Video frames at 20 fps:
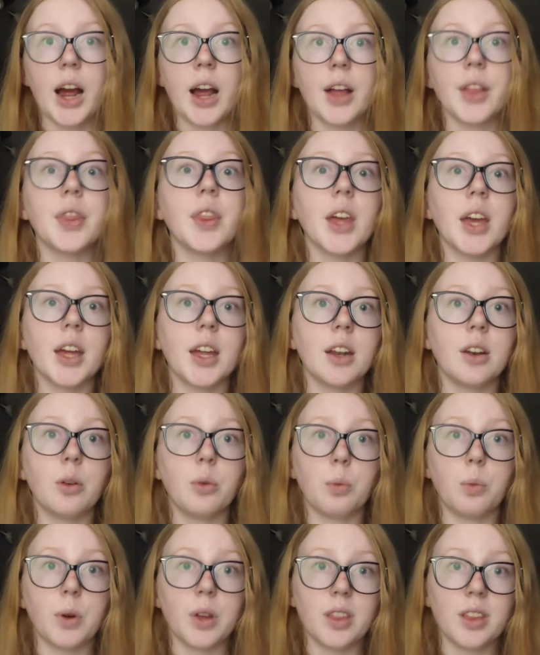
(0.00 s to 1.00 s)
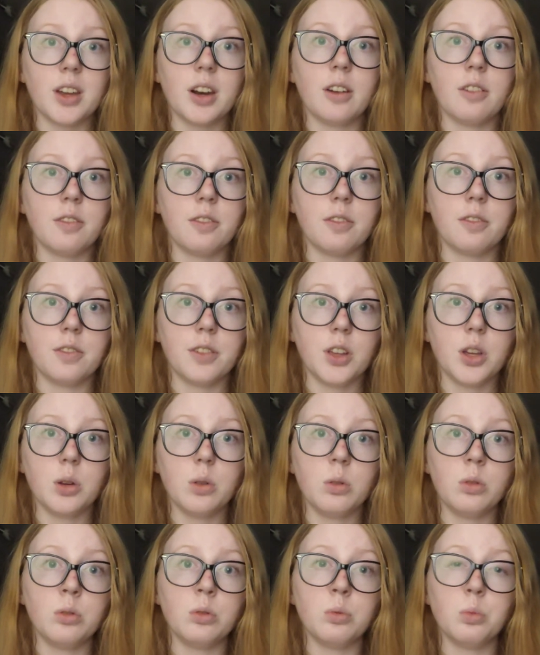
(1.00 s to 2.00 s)
And then within a
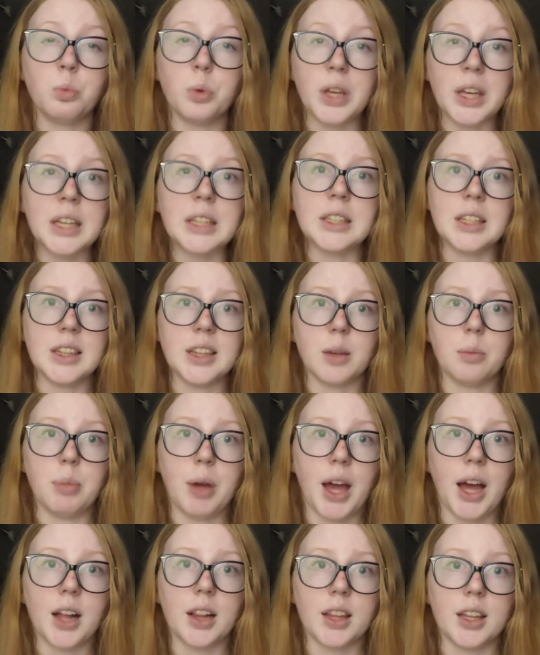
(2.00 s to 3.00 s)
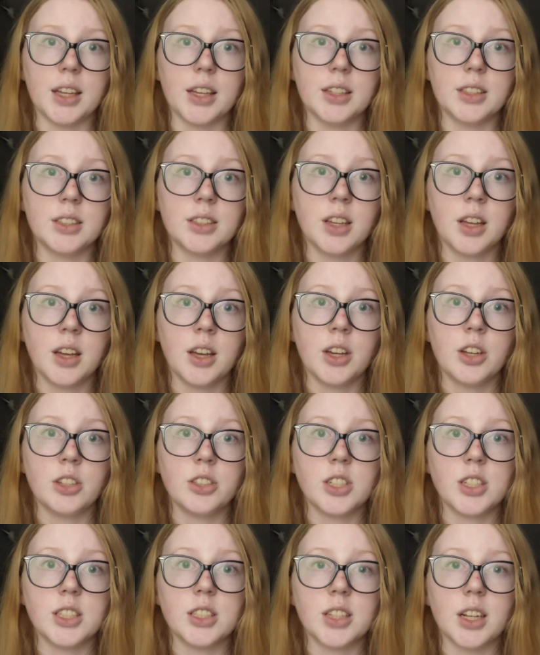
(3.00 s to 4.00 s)
few weeks at the palace,
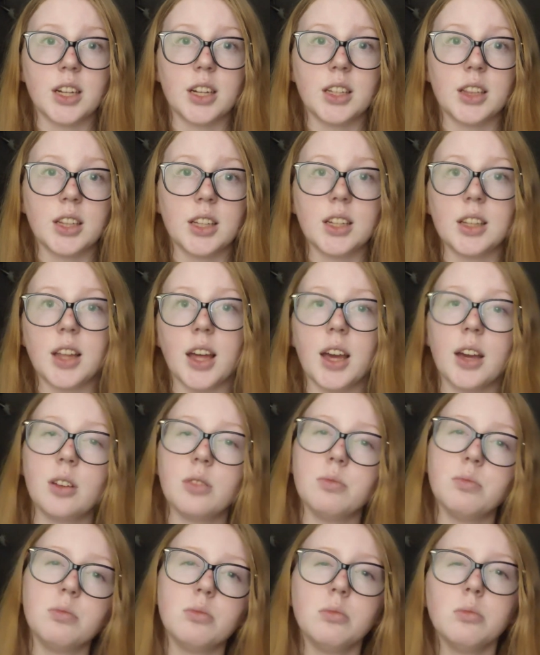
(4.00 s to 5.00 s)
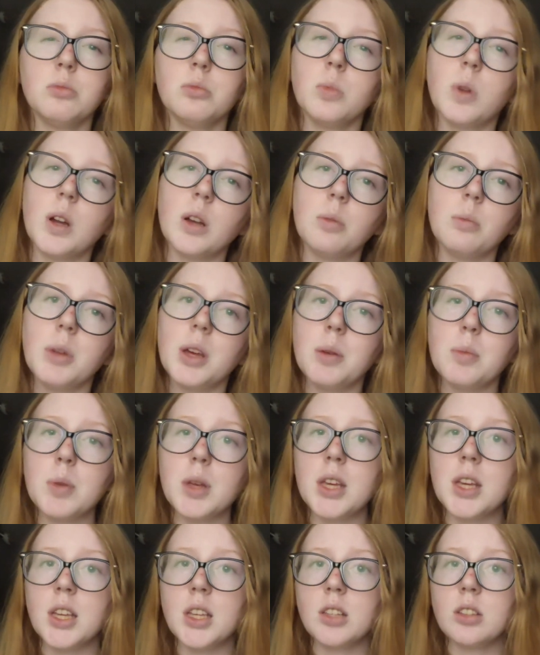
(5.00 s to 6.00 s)
she's suddenly like, well,
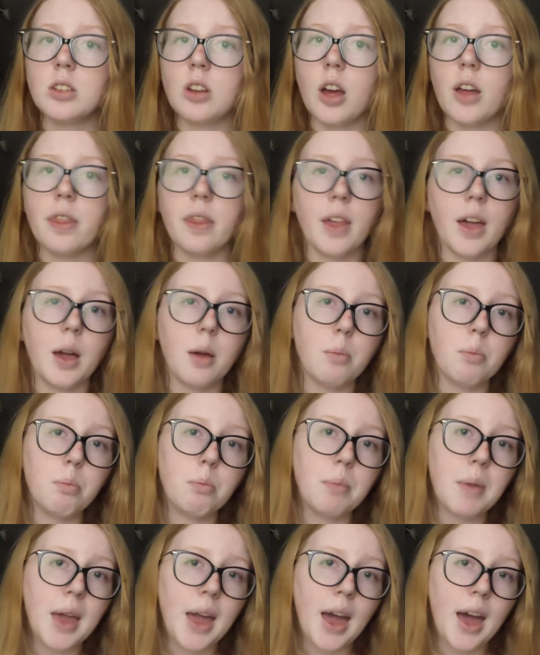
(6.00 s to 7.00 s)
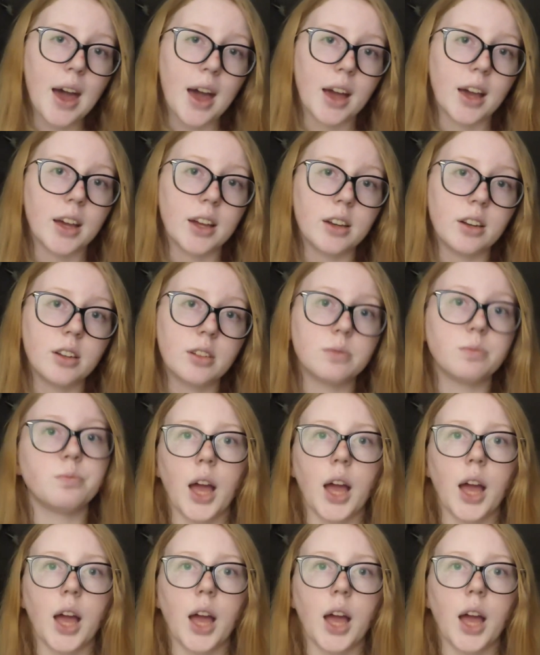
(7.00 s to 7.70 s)
maybe he's not that bad.